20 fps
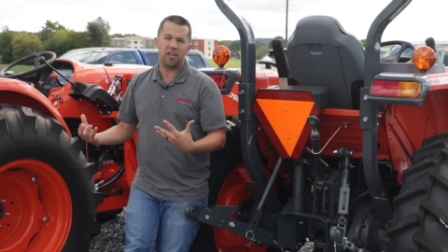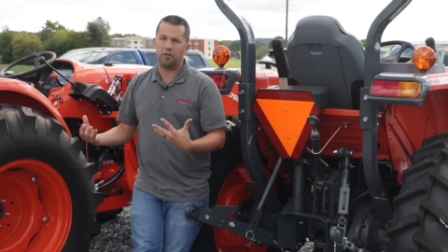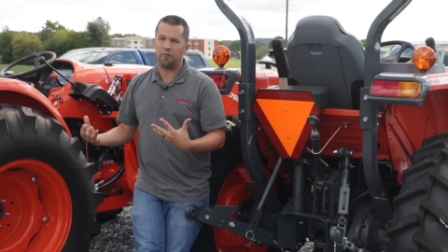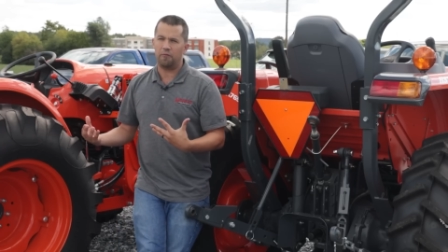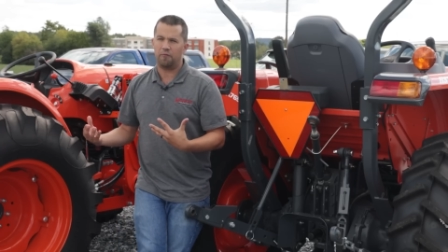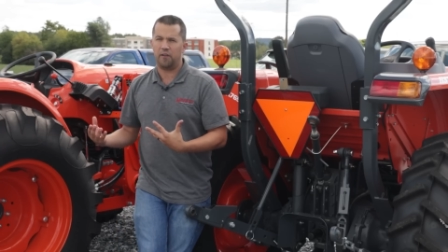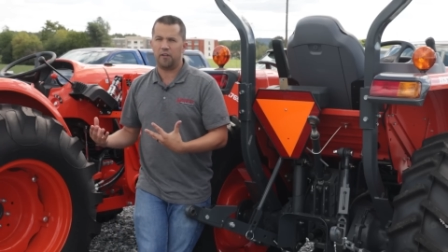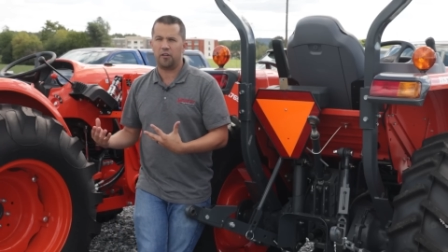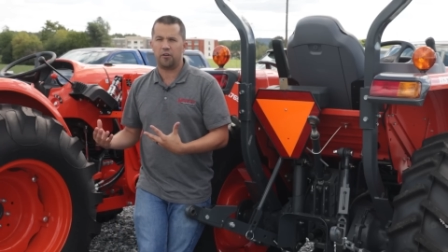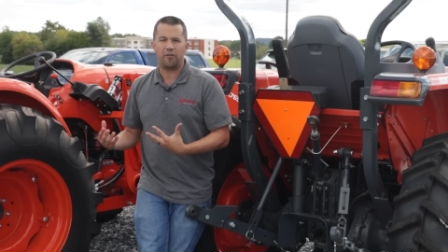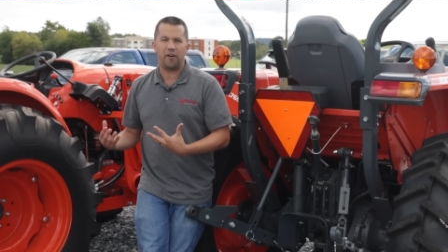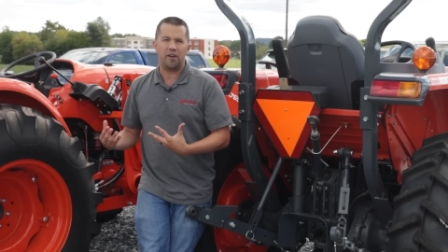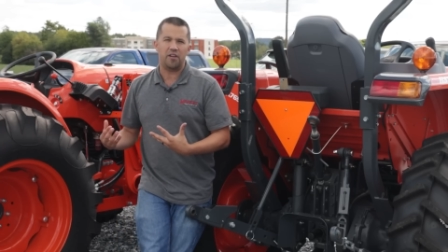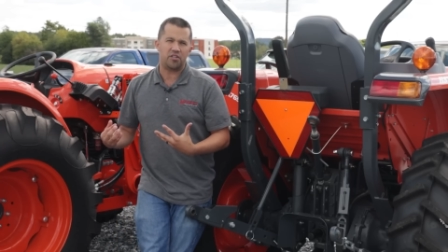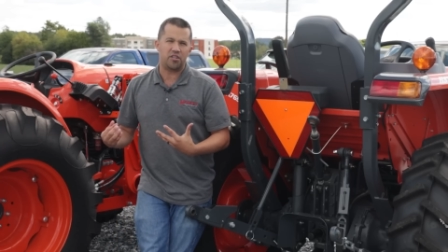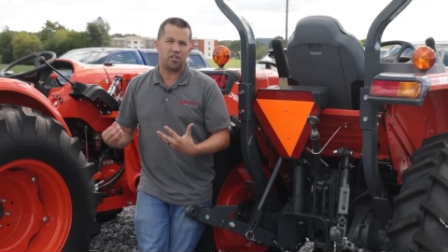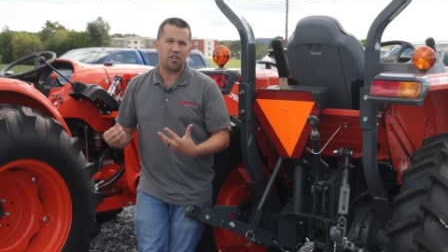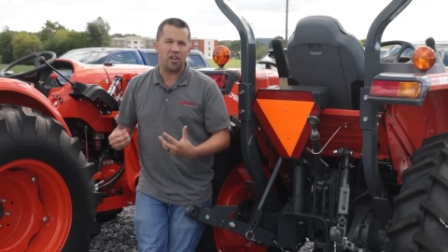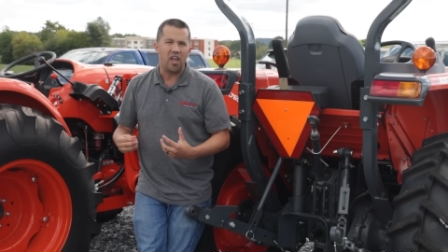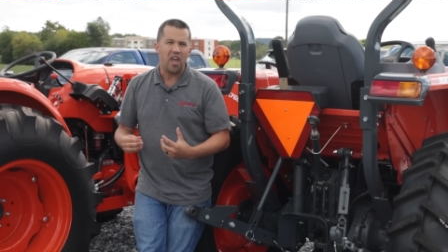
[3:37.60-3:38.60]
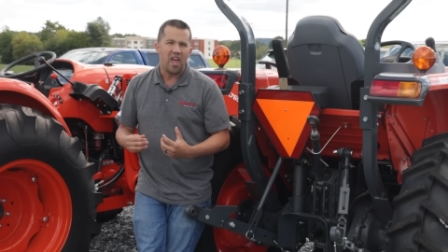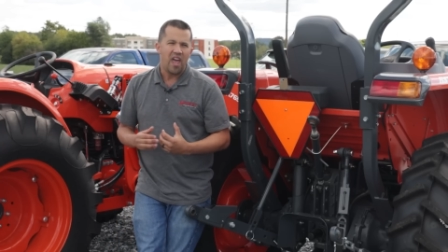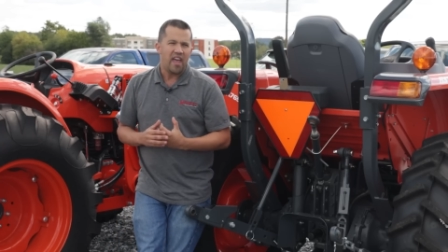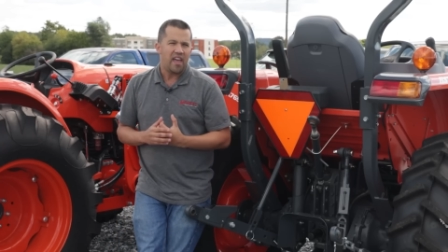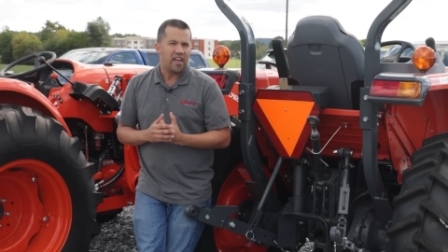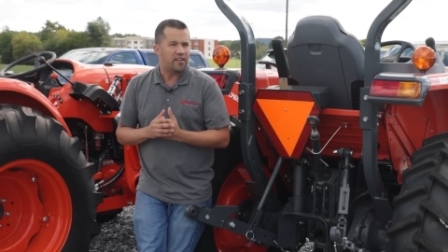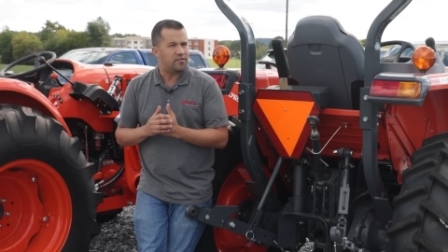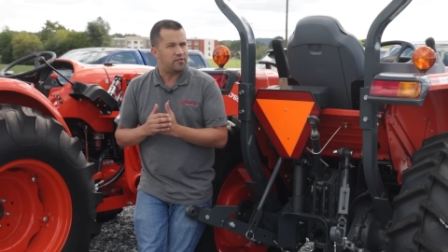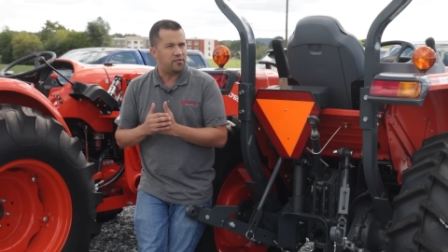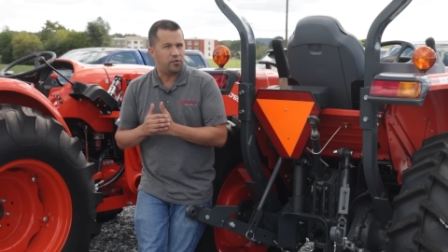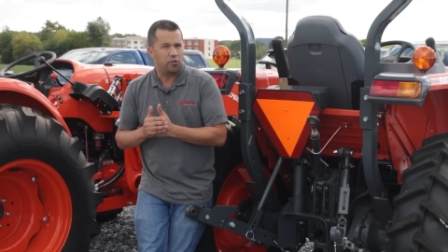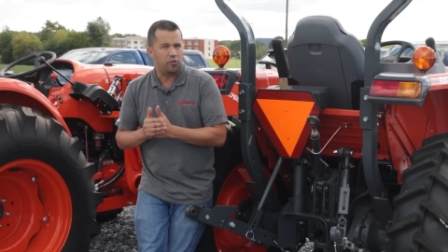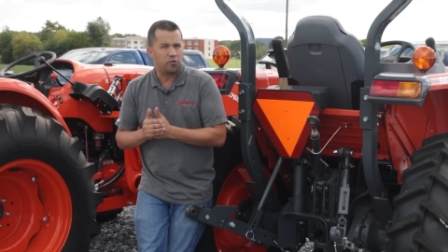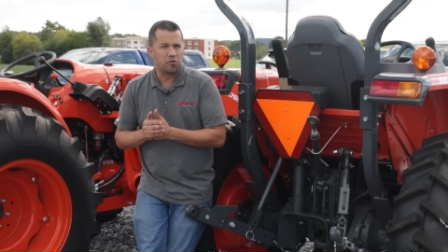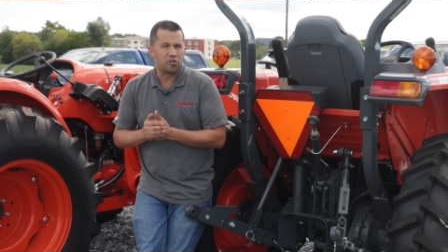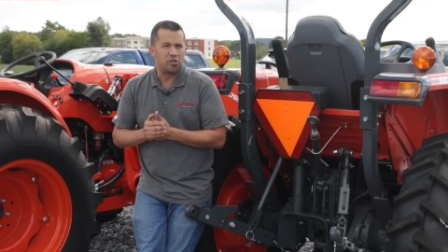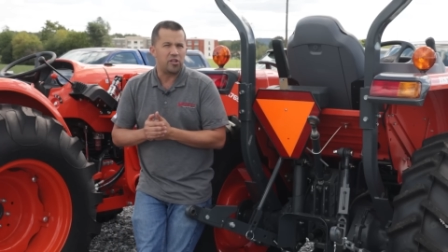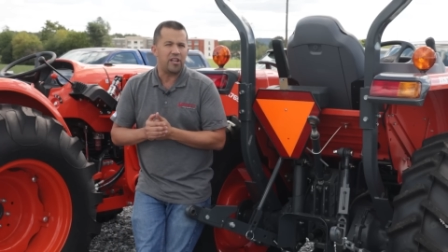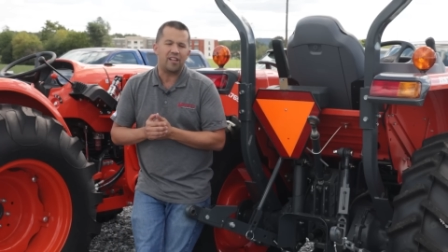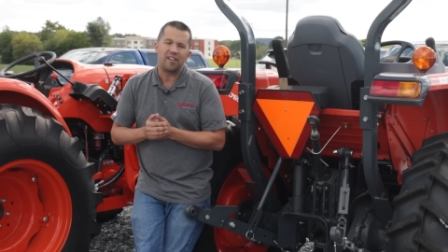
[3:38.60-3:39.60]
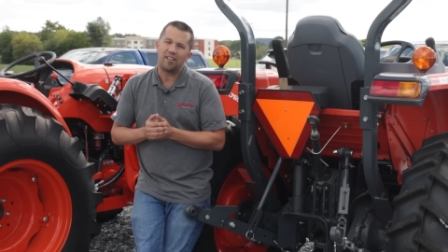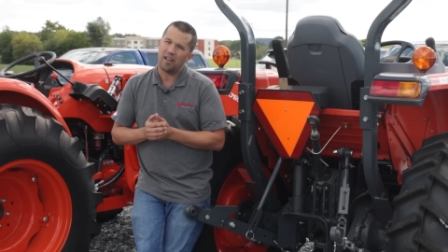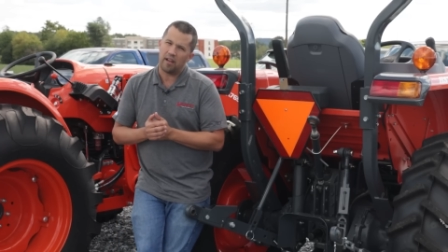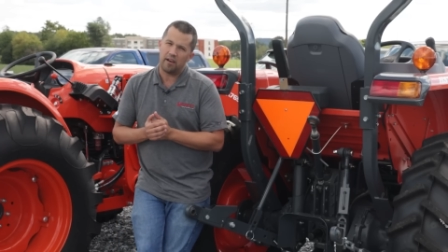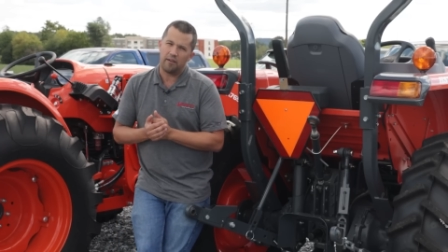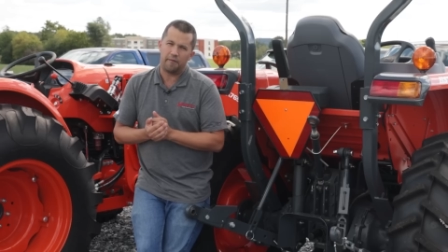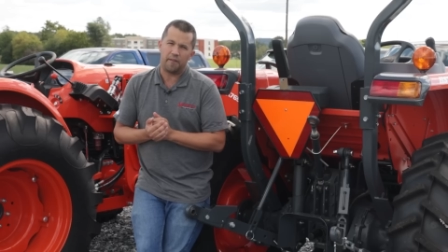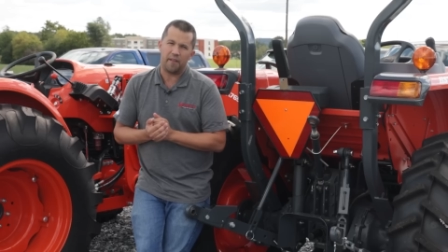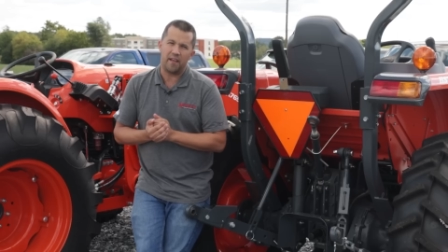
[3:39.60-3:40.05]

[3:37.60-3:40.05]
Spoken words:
configuration is usually a lot of